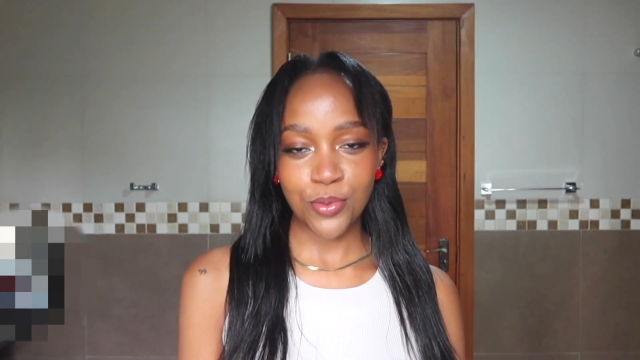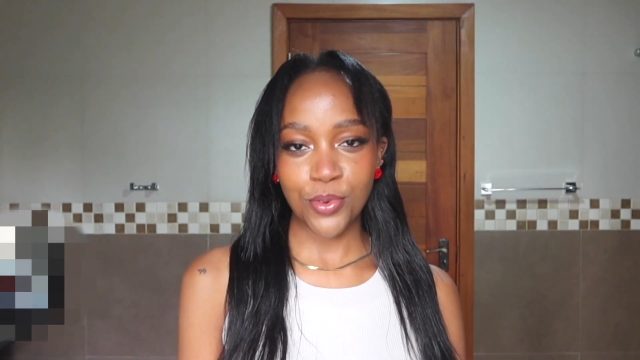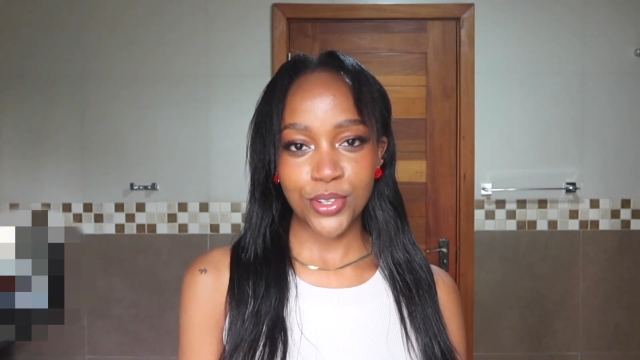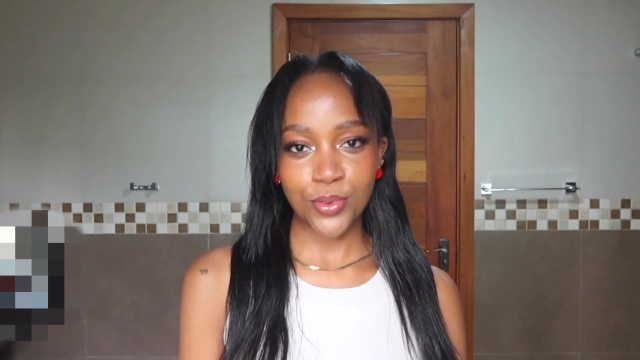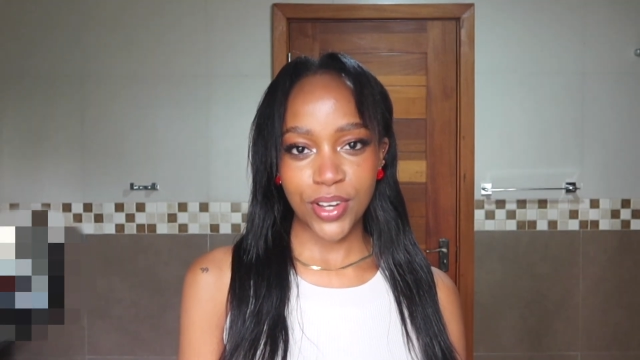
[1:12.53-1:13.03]

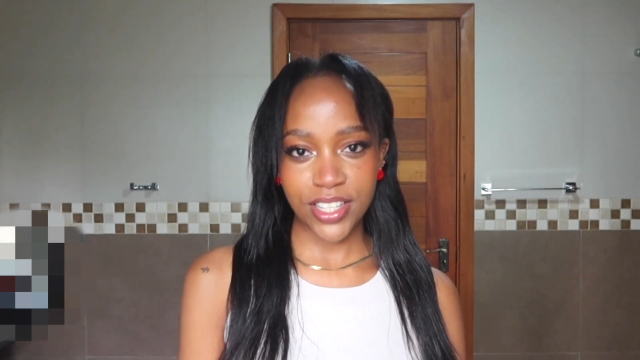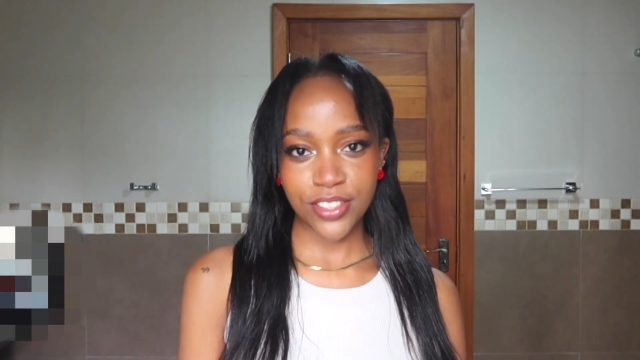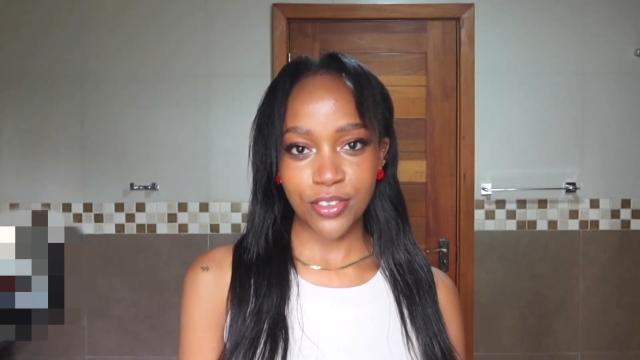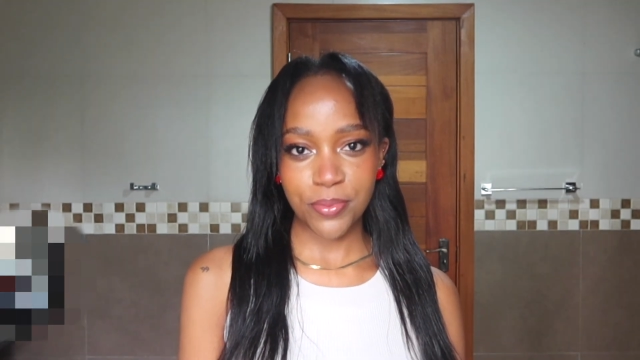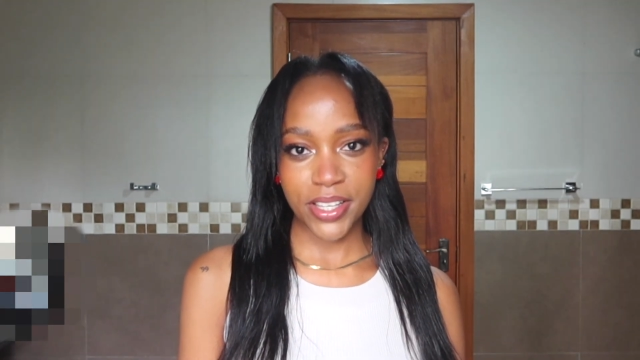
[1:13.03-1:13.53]
what works
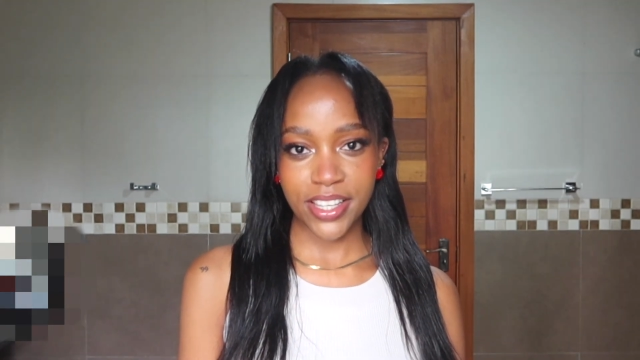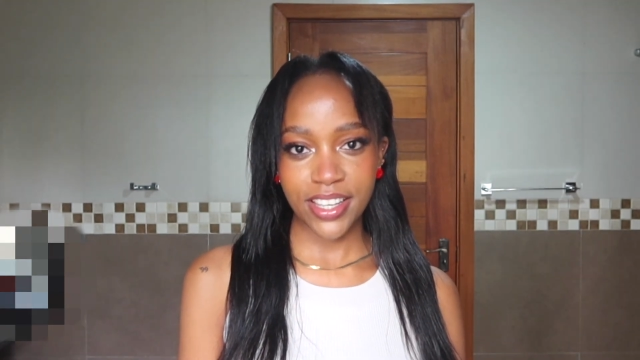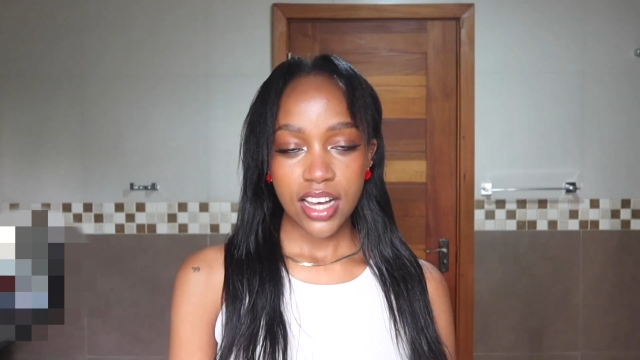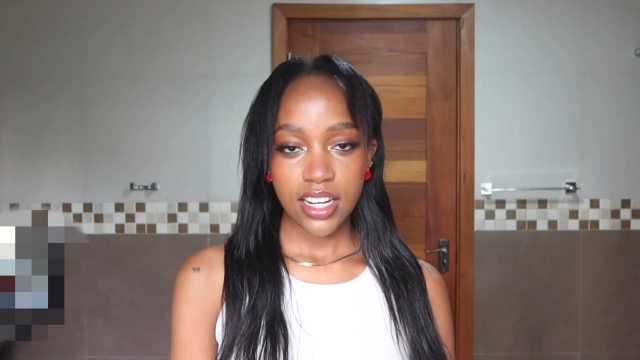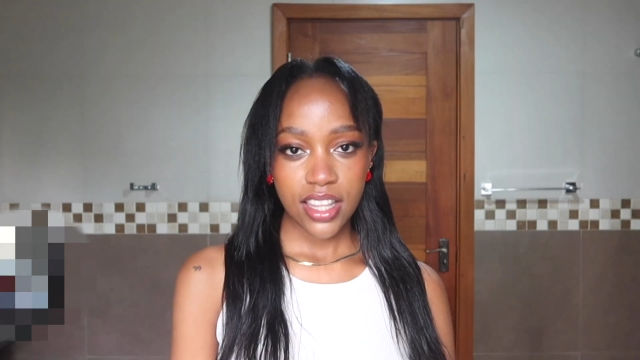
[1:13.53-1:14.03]
for
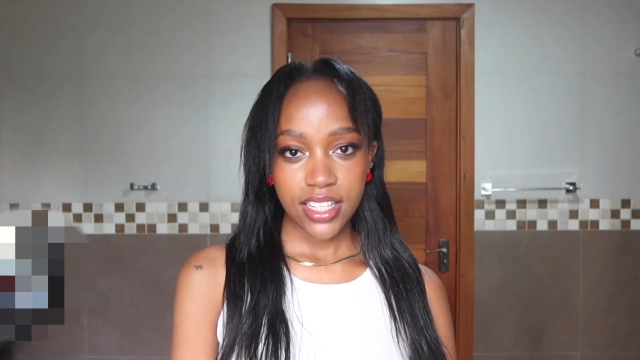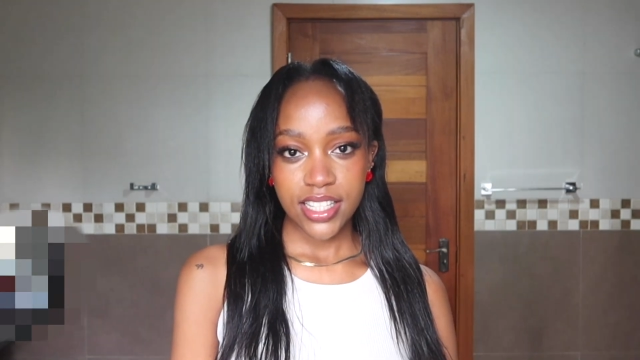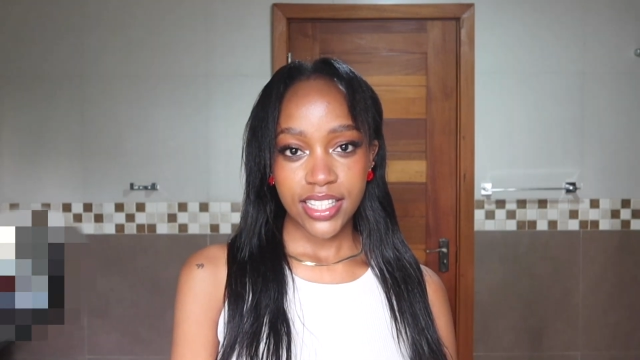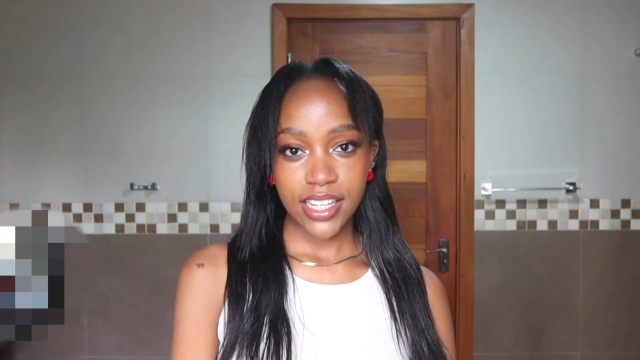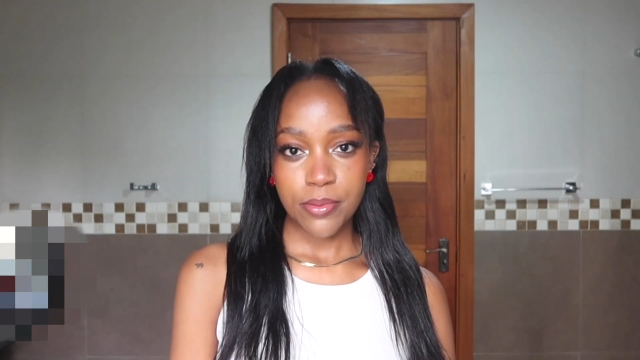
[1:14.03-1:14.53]
me. Another
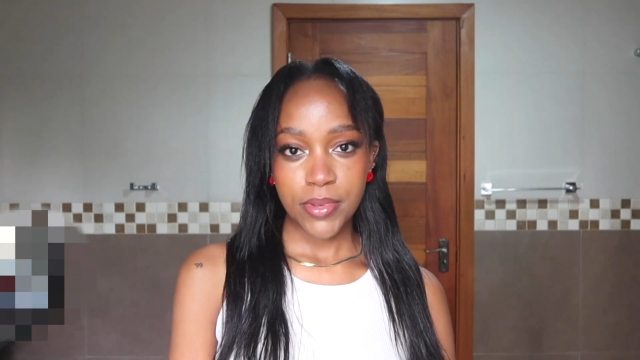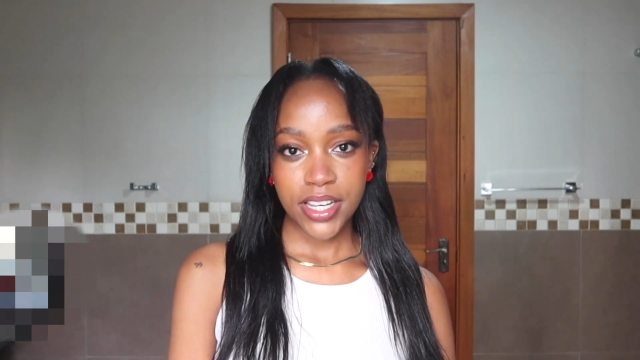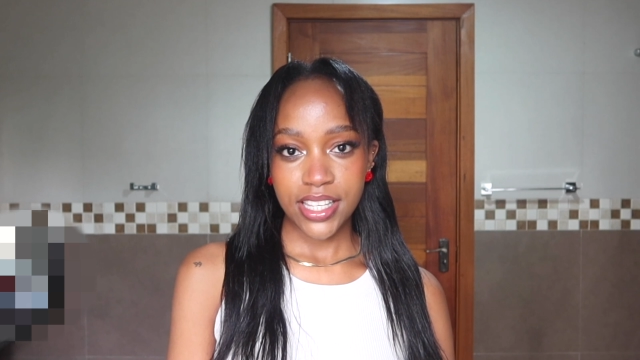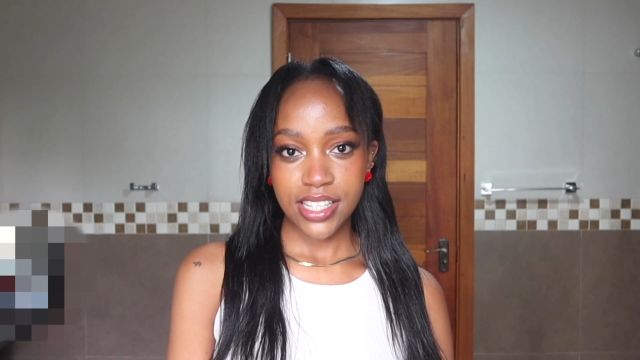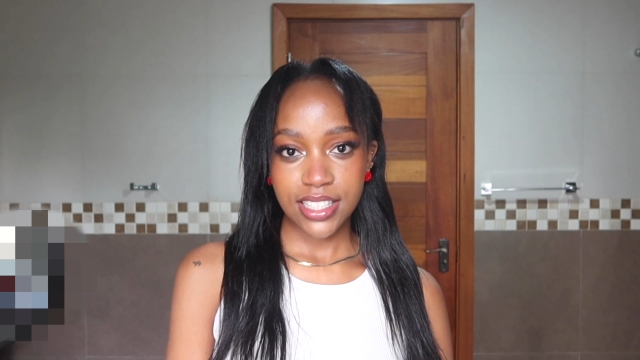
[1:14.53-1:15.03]
disclaimer
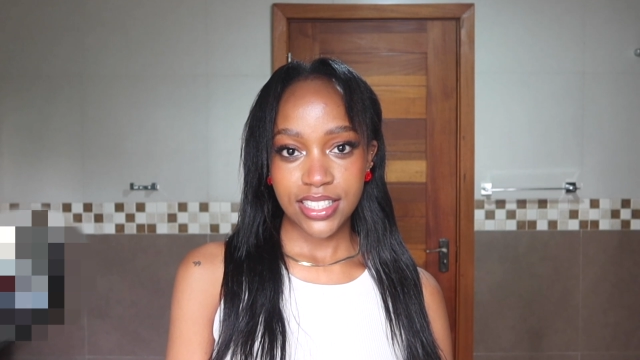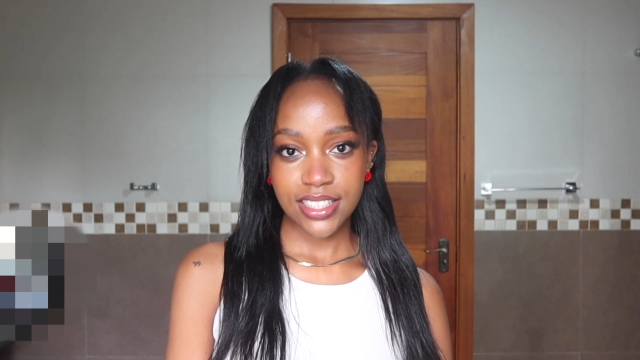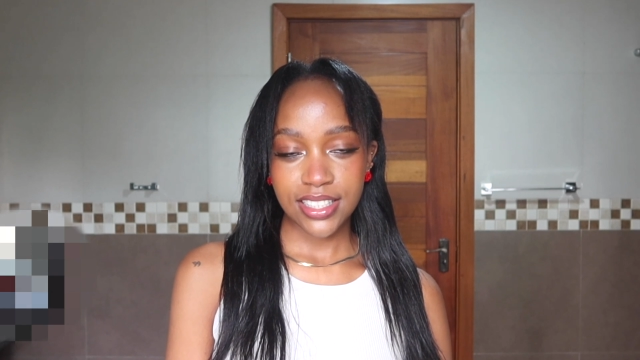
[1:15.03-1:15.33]
is,